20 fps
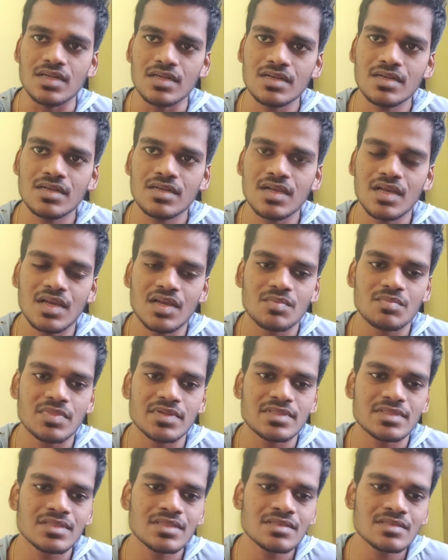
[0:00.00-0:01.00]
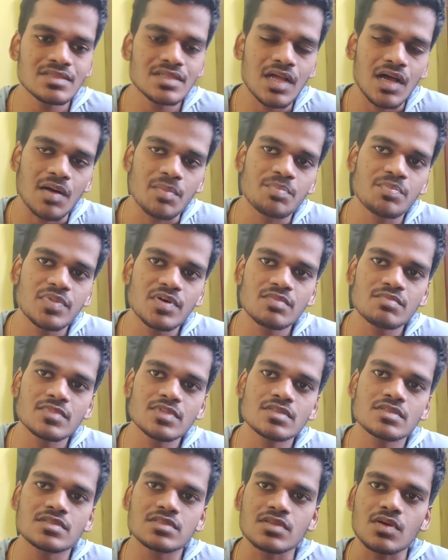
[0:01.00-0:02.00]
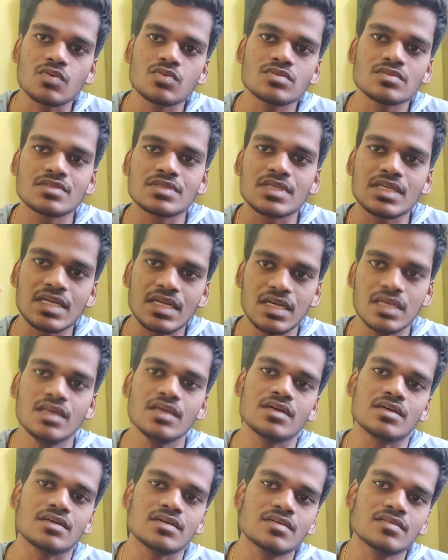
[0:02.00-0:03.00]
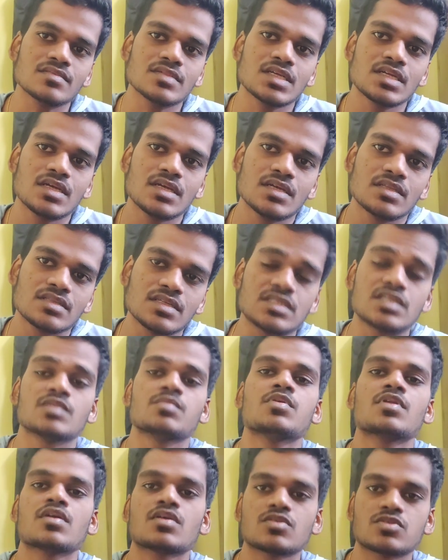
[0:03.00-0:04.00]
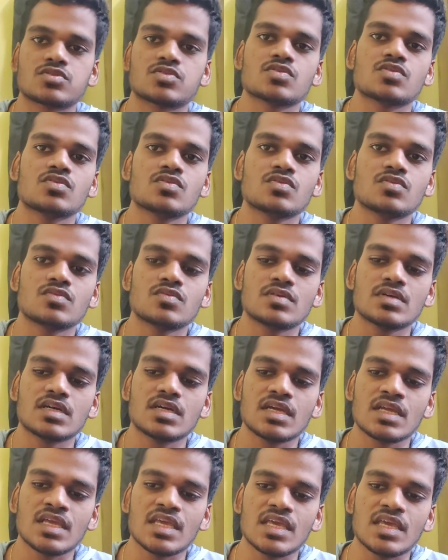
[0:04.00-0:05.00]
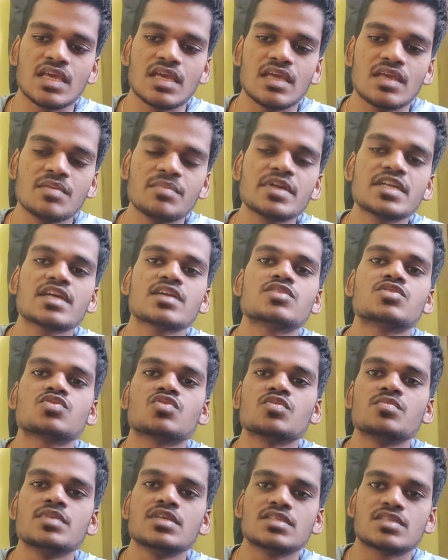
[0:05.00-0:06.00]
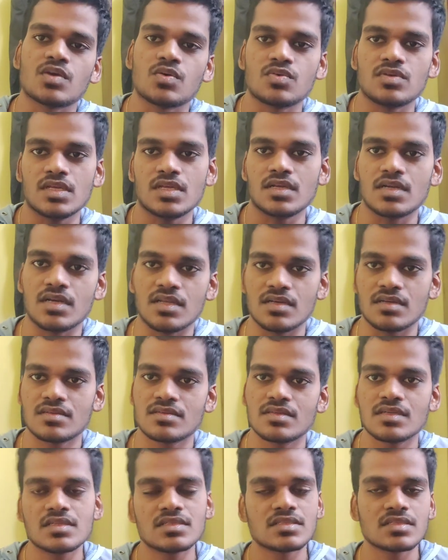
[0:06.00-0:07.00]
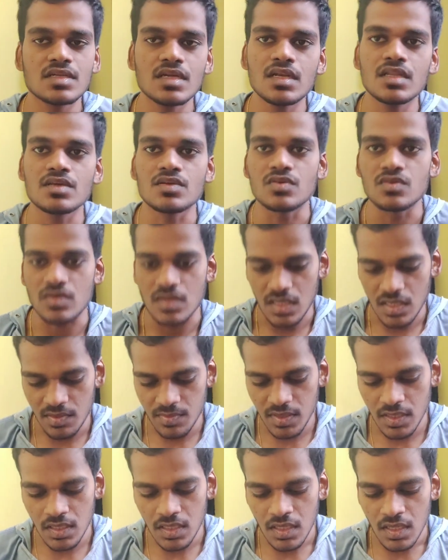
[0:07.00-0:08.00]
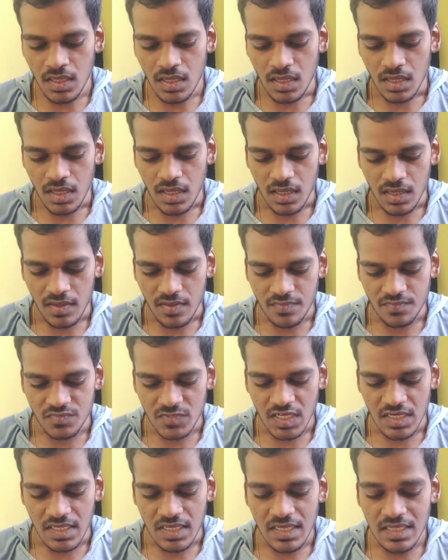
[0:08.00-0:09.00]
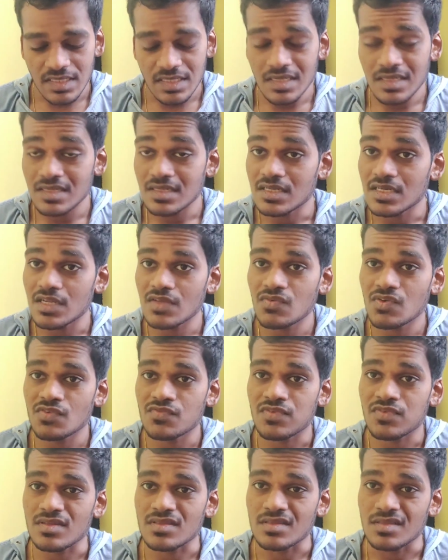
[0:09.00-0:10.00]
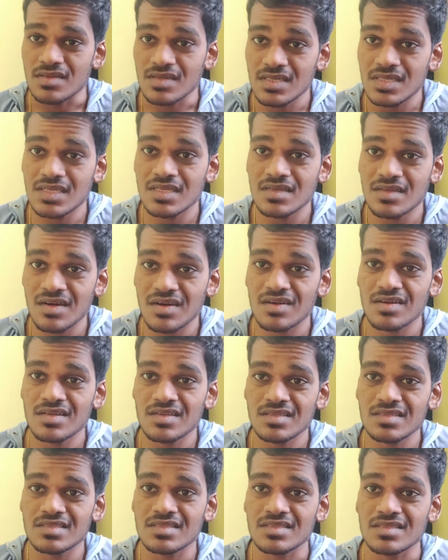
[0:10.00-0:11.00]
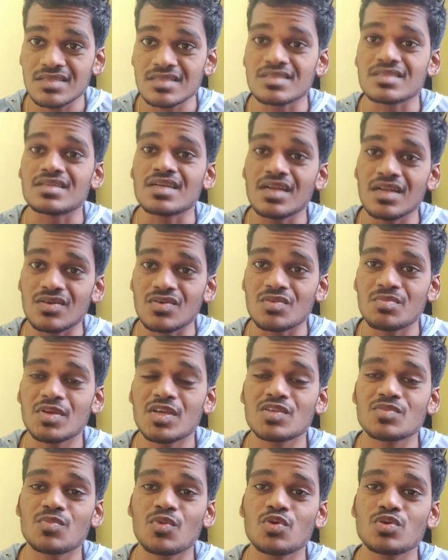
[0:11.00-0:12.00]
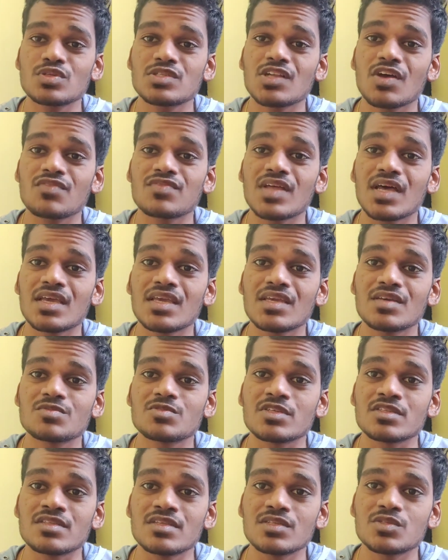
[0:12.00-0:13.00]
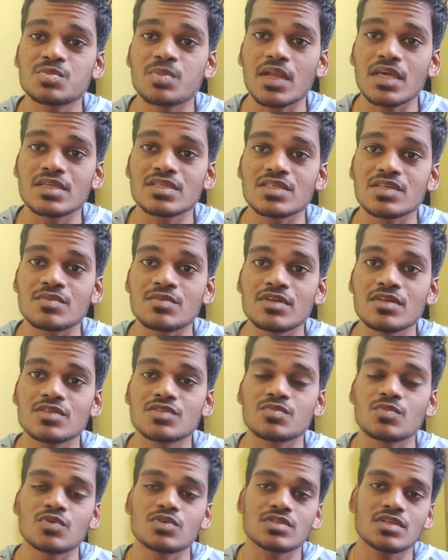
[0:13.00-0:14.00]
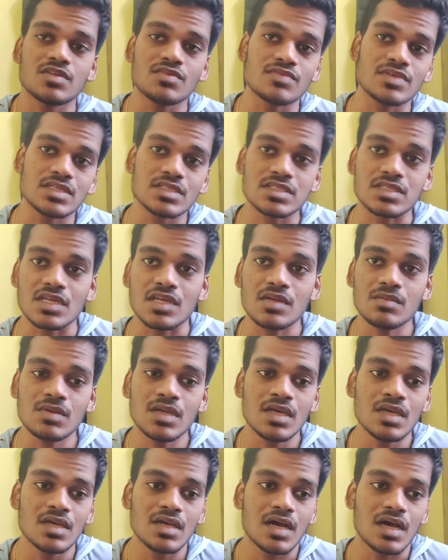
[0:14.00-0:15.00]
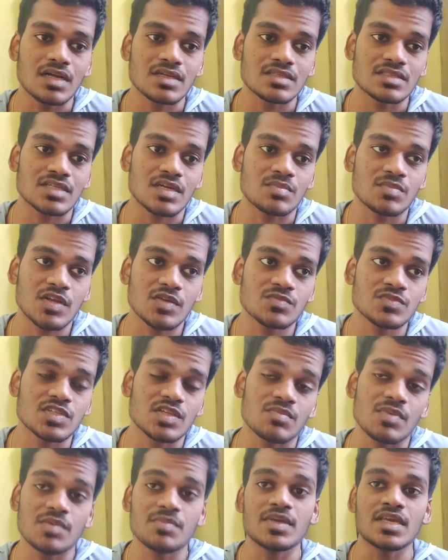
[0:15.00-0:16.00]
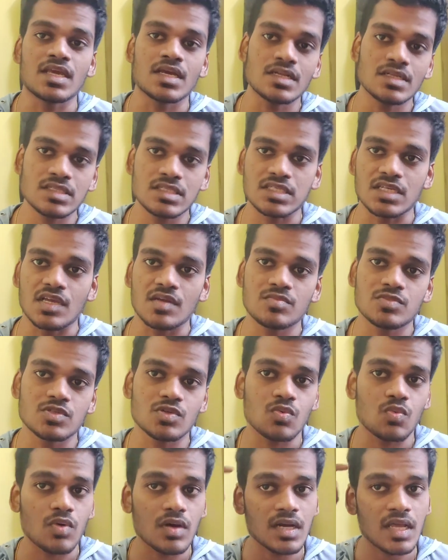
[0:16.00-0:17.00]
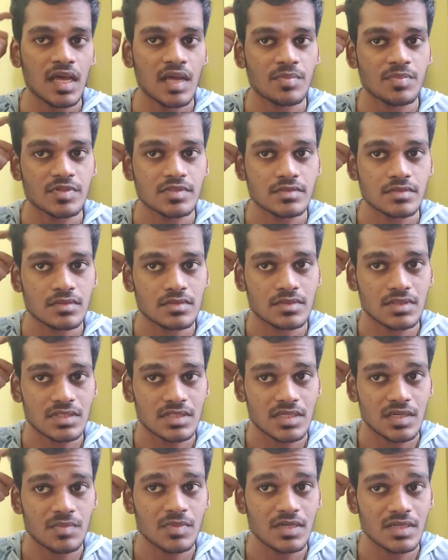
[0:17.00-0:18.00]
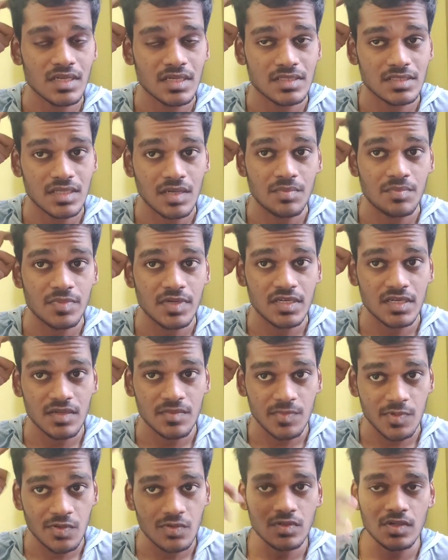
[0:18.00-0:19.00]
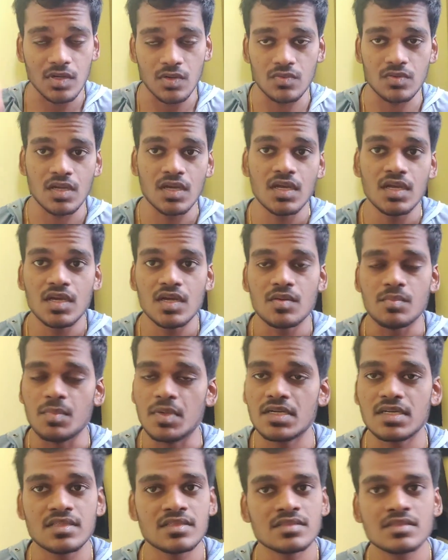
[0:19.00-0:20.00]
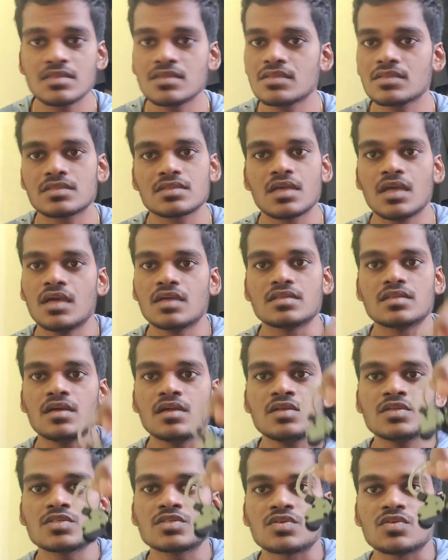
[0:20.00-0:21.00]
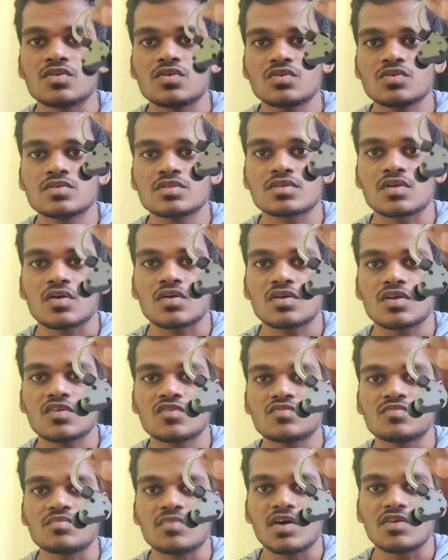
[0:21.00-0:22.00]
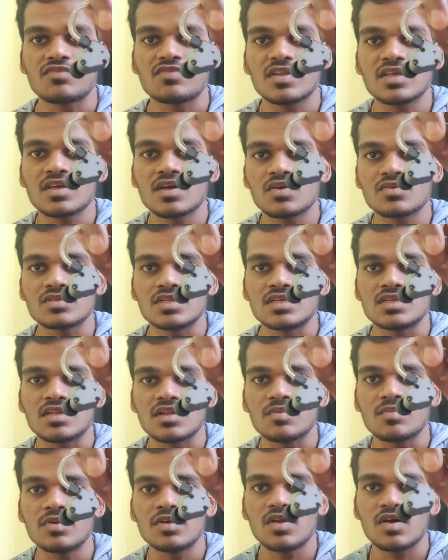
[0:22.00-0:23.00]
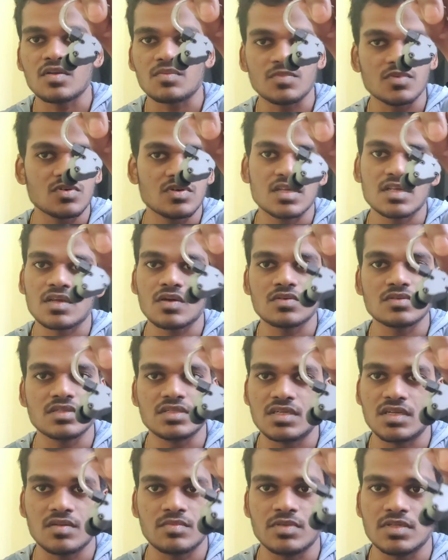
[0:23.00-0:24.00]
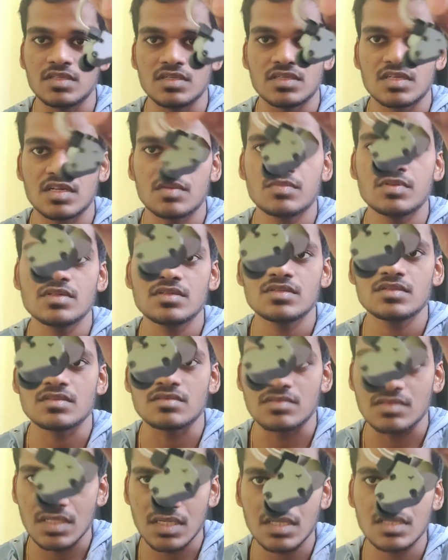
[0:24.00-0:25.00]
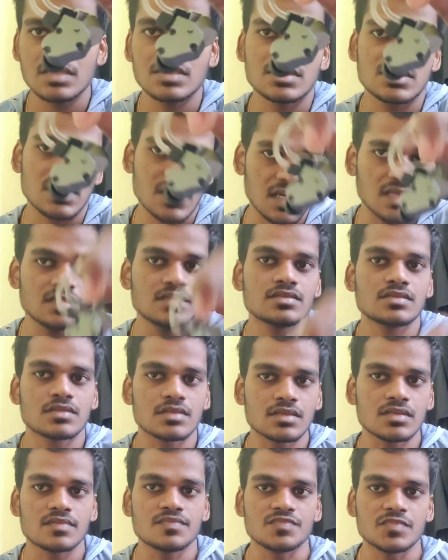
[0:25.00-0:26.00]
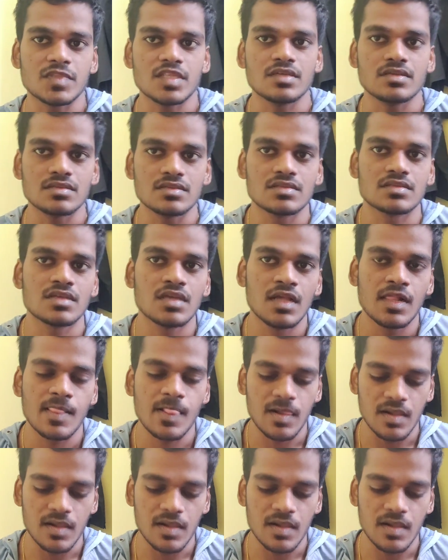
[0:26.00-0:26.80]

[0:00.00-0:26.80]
well, but since the upper mid sounds clear, the treble also imitates to be sounding clear. It's really good. I mean, the detailed retrieval for $30 is really good because most of the IEMs in this price segment is mostly V shaped and sometimes they may be L shaped. So what happens is the treble gets completely muted out. But in this, there is no sort of muffling out the treble or muting out the treble. The treble really shines in this